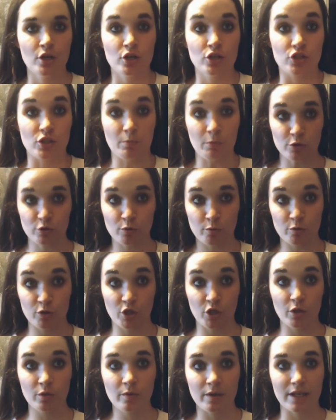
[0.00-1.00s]
So module
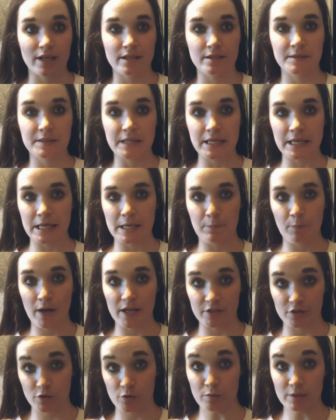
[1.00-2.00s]
2 is the
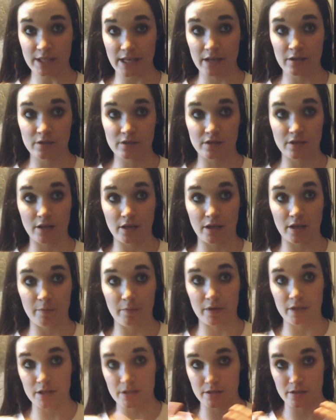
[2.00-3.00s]
practical test,
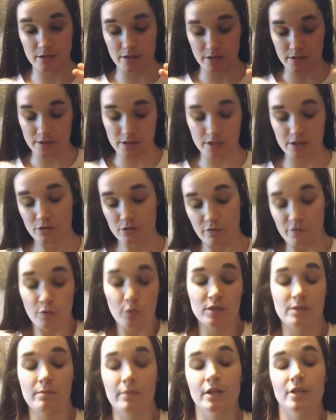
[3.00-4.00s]
and this consists of
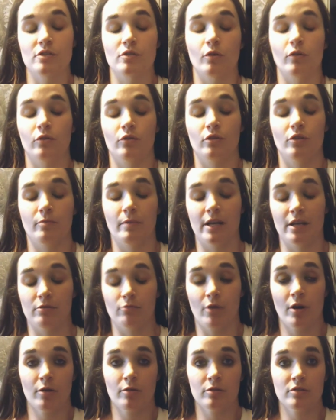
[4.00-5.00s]
40 minutes on the main
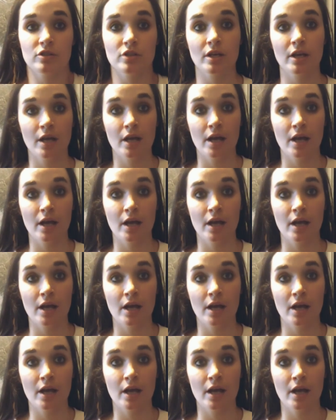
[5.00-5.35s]
road,